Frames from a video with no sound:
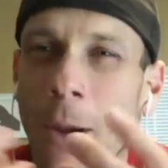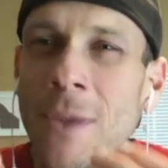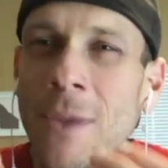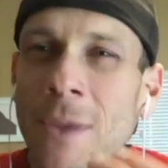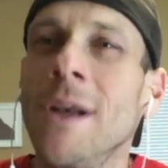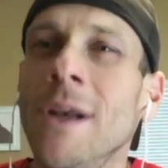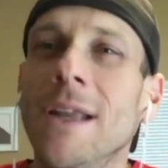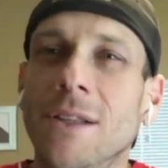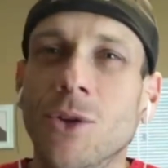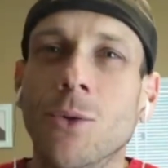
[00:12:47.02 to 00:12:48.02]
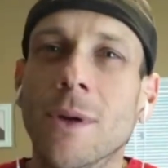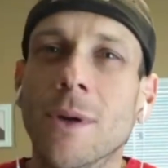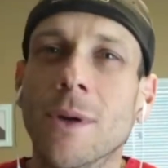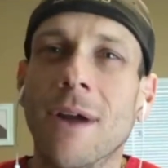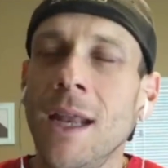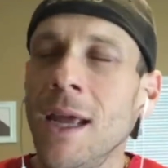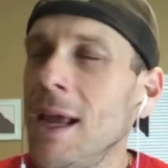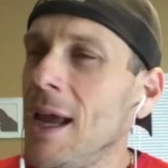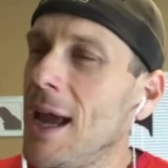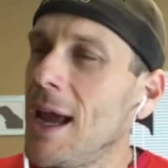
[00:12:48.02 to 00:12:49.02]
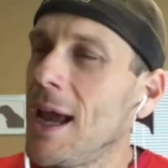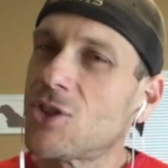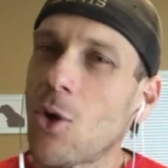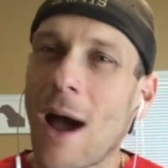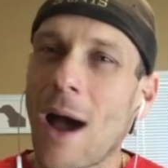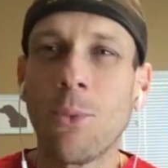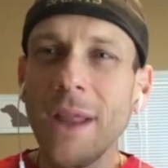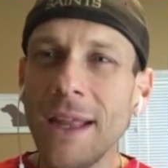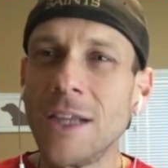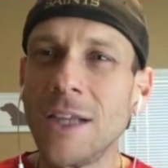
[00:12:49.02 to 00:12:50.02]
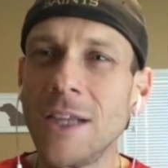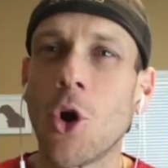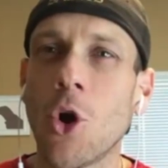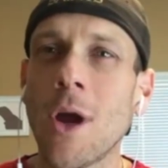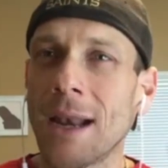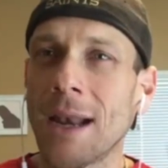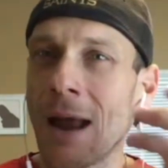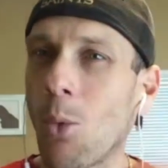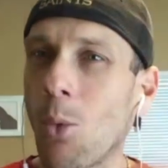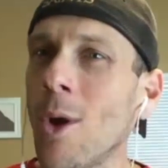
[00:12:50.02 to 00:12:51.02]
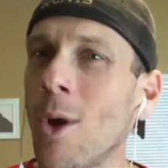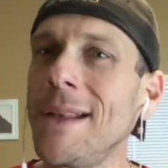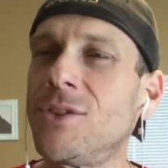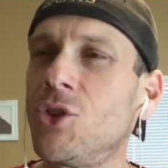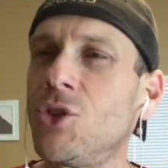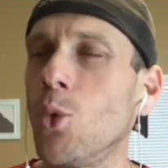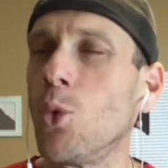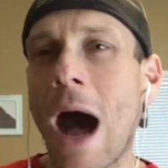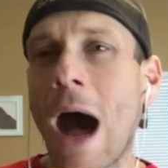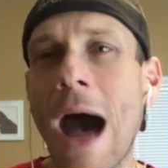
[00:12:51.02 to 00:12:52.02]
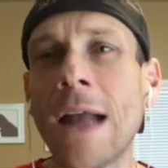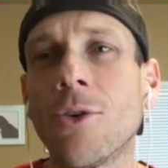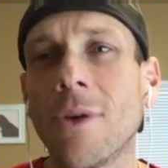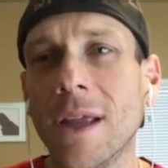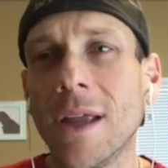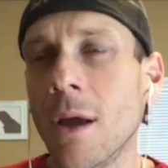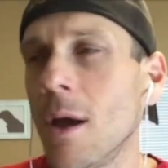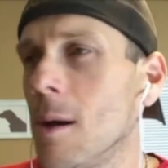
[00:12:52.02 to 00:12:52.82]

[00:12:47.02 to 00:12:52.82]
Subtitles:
community to it, right? And so I really enjoyed it, and I wanted to honor it